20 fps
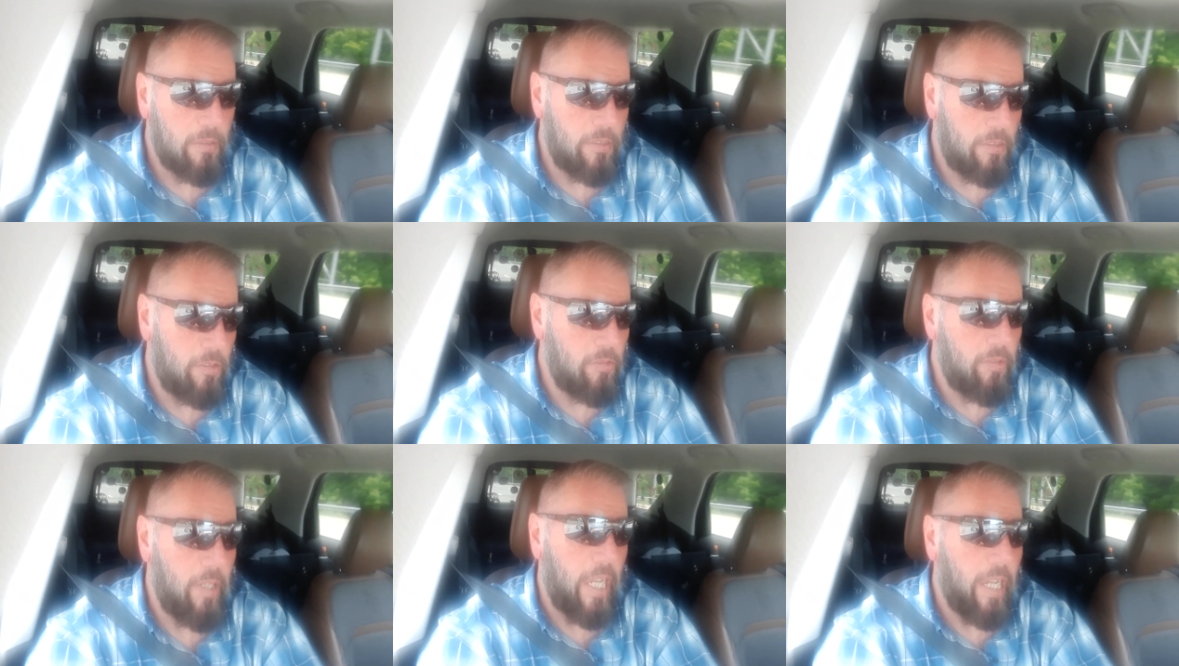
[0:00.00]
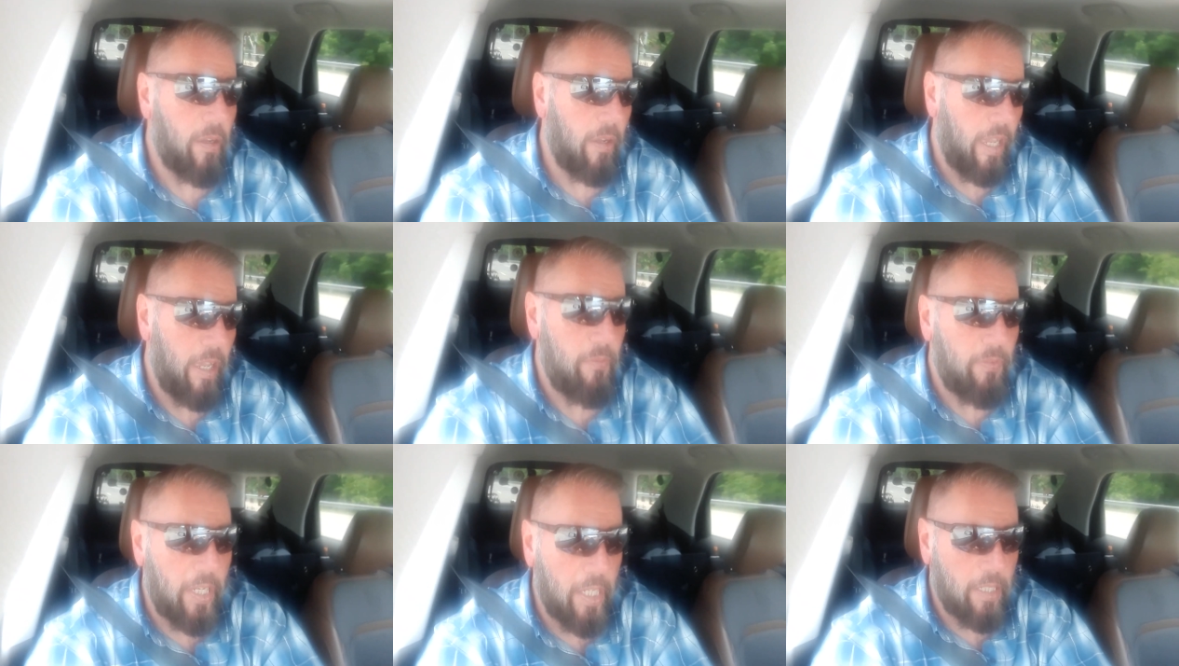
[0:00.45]
you now
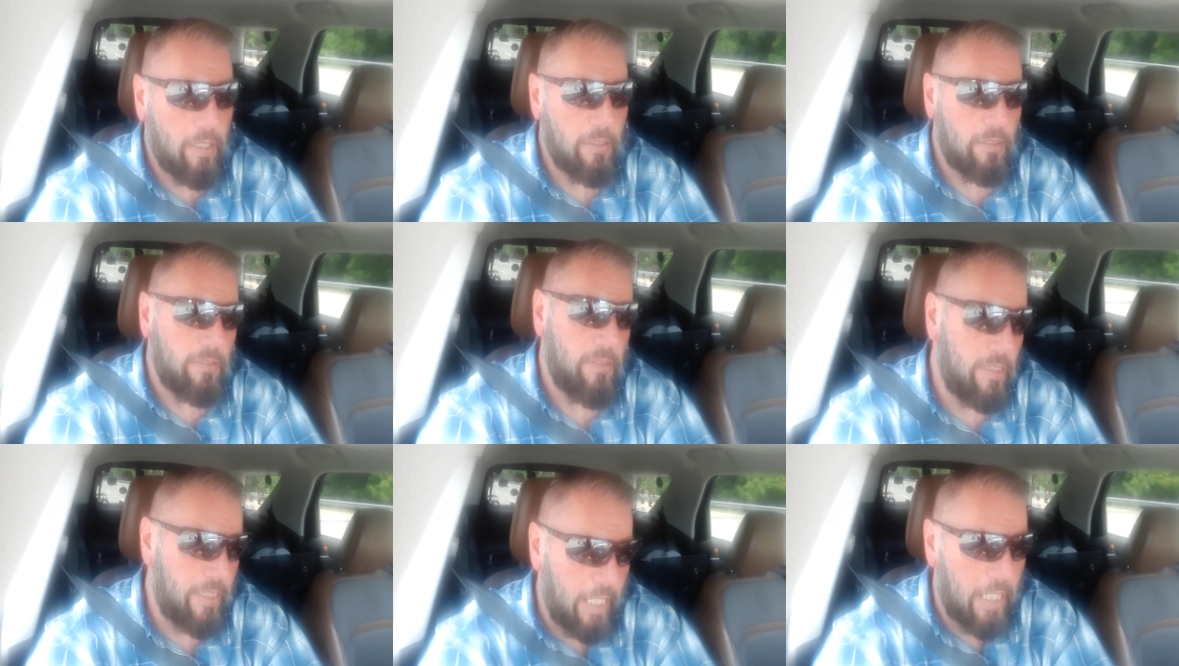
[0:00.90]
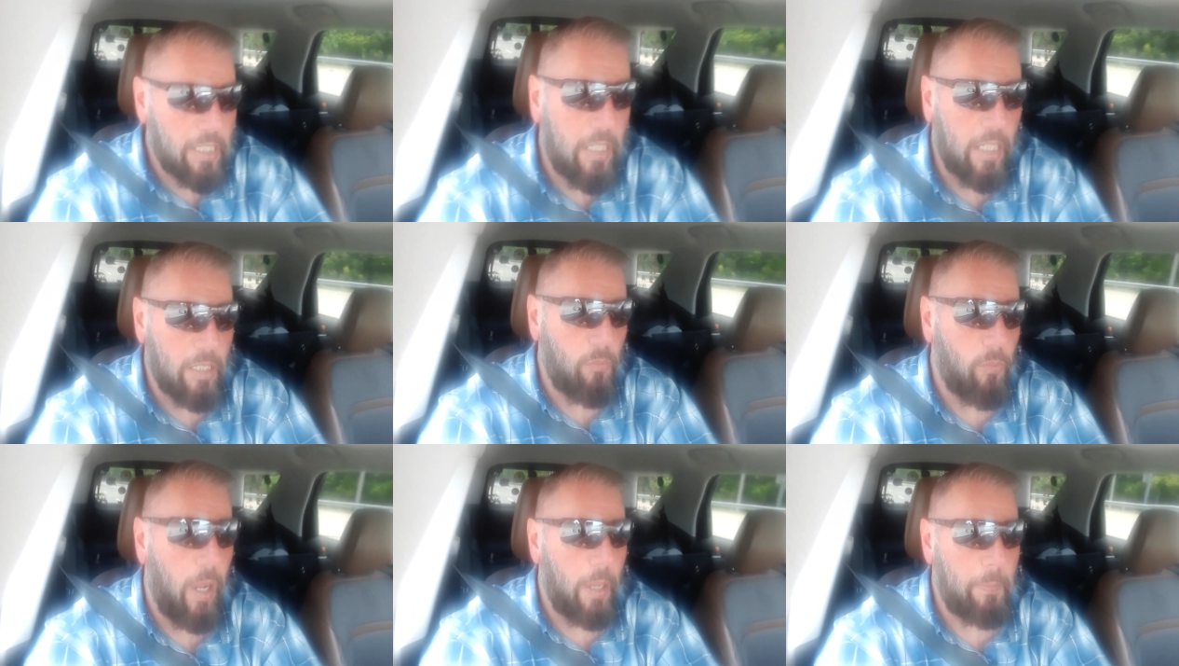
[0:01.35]
have a
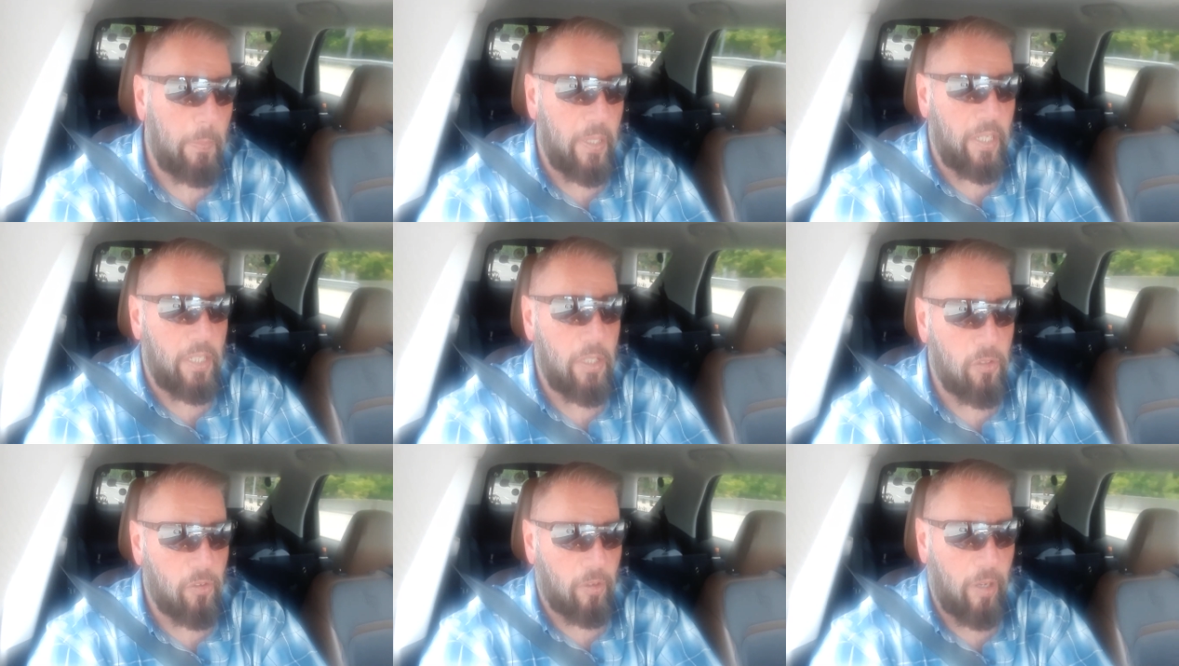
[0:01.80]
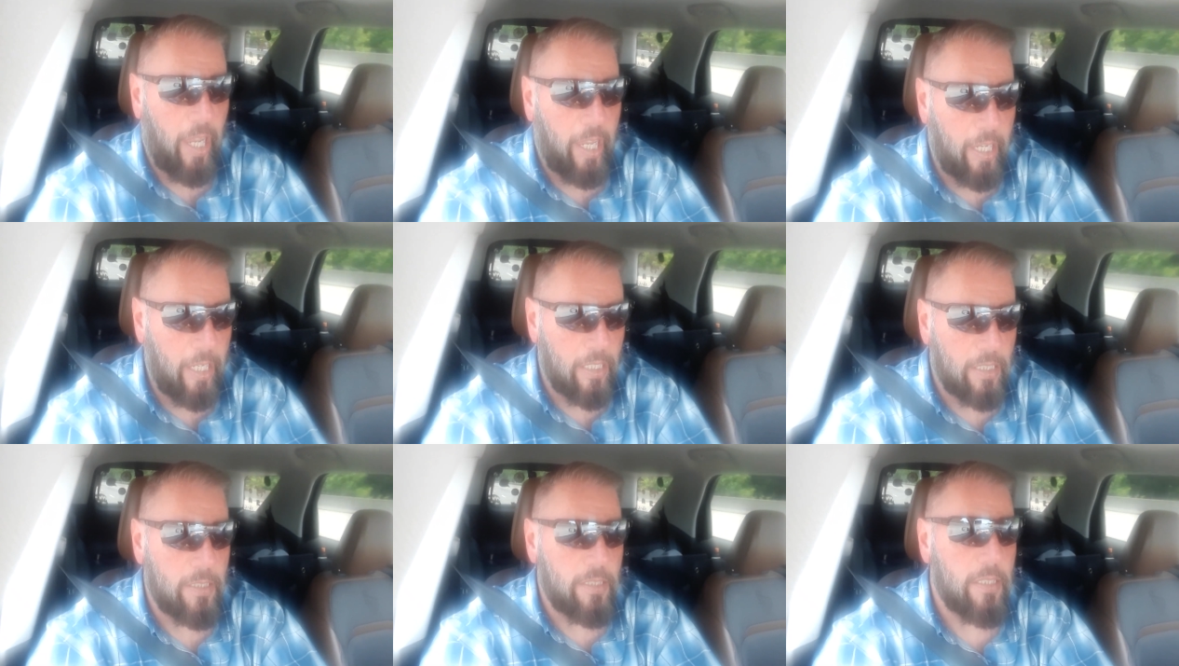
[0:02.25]
deadly weapon in your
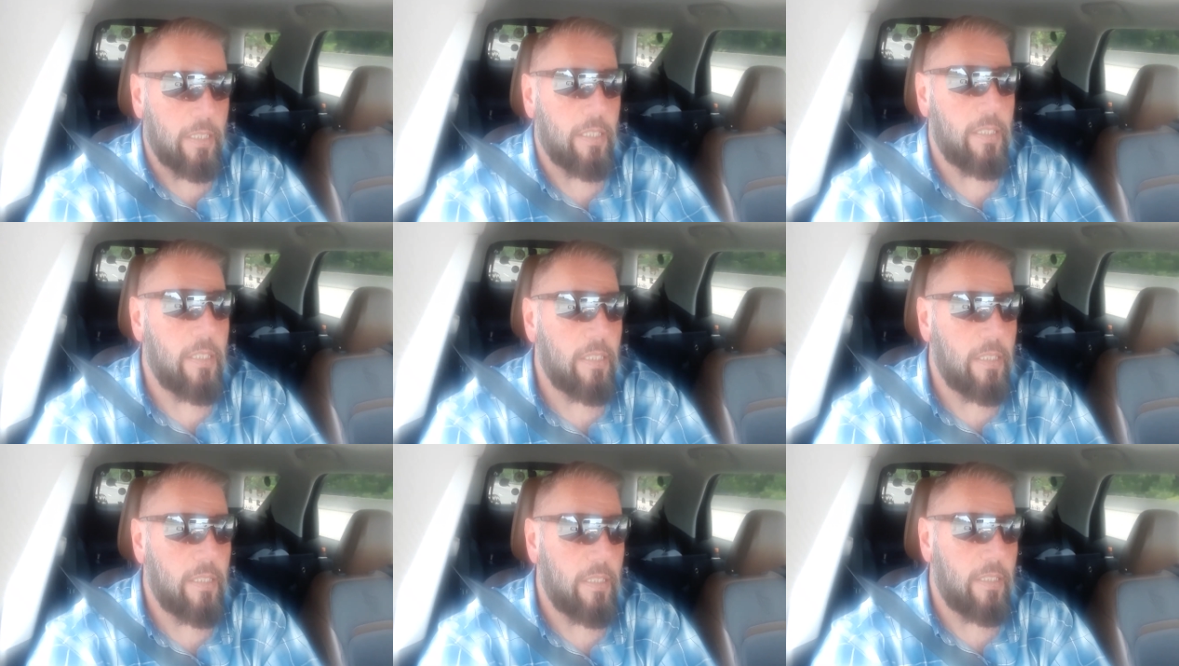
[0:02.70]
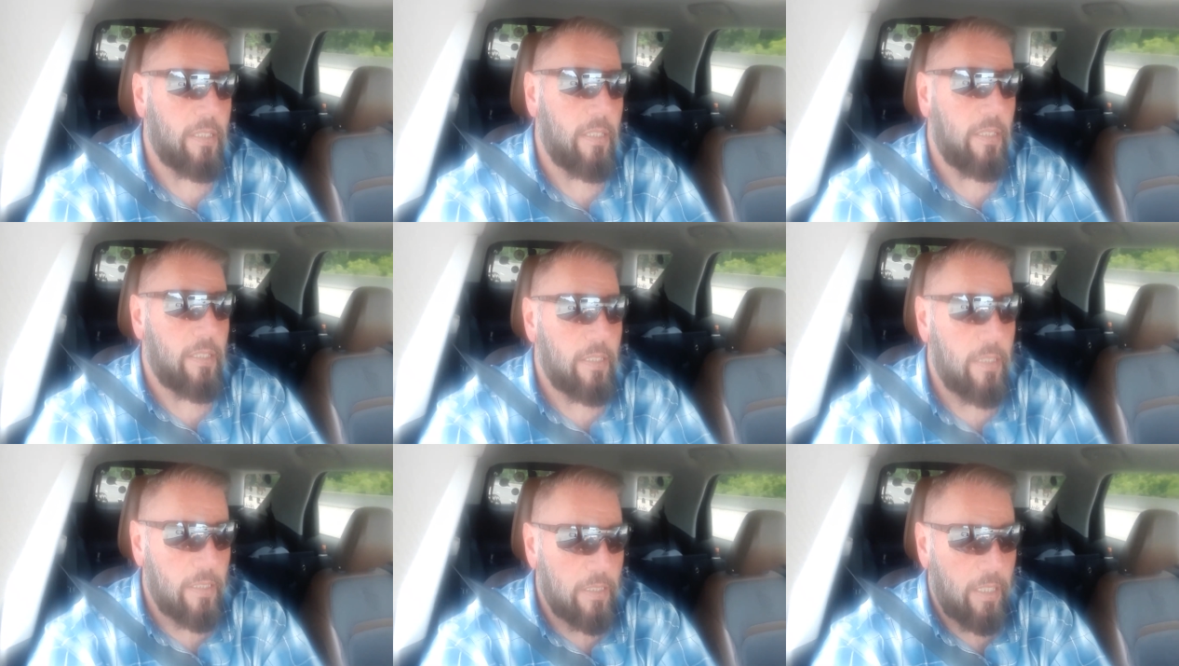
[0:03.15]

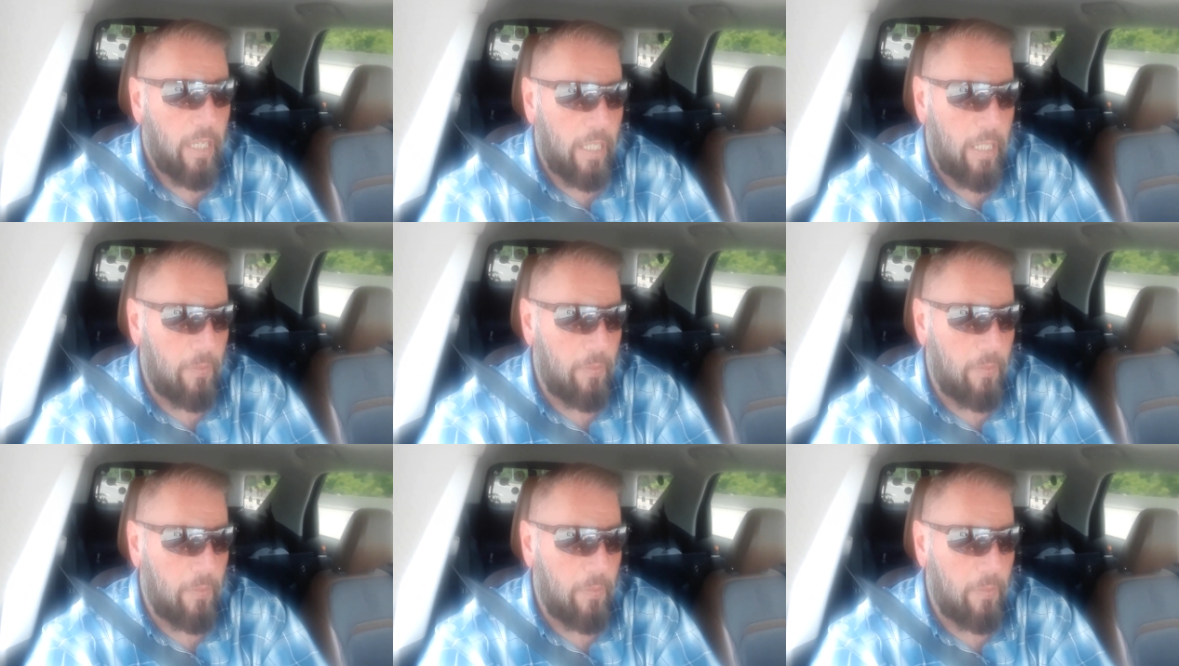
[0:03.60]
hand.